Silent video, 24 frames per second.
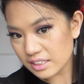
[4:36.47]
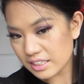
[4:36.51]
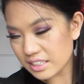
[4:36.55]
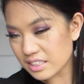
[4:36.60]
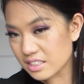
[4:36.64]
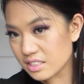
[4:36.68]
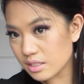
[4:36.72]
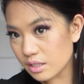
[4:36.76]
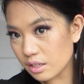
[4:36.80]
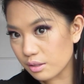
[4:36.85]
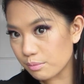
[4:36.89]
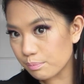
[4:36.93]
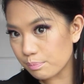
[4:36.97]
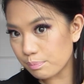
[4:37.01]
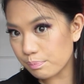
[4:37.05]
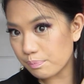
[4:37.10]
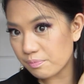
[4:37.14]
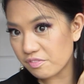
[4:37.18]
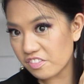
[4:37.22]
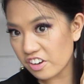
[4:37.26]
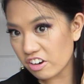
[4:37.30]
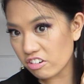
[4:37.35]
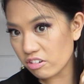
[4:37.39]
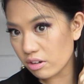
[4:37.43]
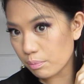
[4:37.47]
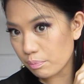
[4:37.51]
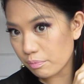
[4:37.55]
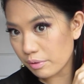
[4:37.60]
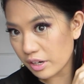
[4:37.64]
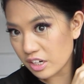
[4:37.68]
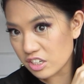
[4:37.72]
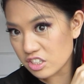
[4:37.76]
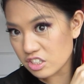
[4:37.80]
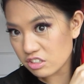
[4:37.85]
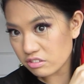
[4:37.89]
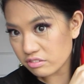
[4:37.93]
It's very
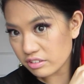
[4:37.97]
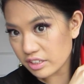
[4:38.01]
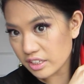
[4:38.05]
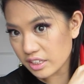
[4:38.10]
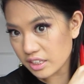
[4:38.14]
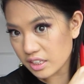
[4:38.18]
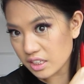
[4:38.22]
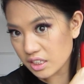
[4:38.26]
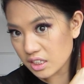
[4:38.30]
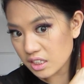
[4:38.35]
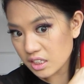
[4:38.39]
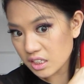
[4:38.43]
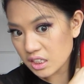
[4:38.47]
buttery,